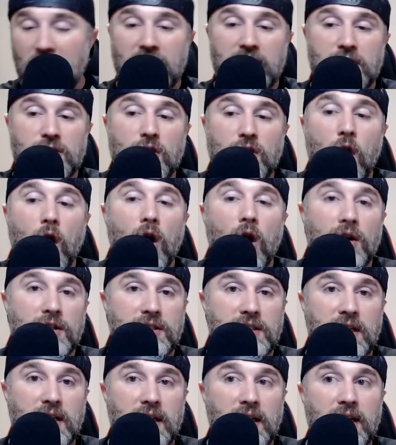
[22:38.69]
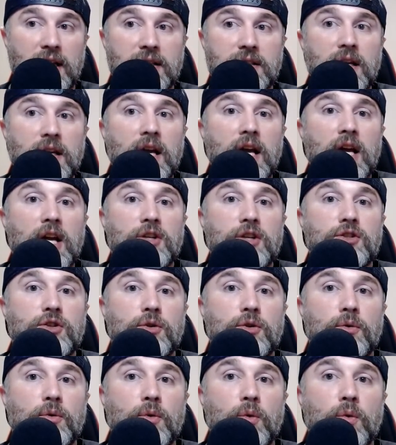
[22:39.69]
and it's causing it
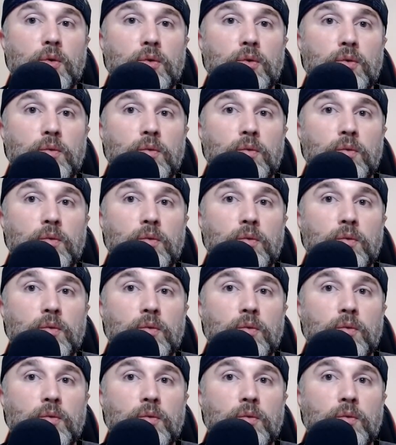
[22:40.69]
to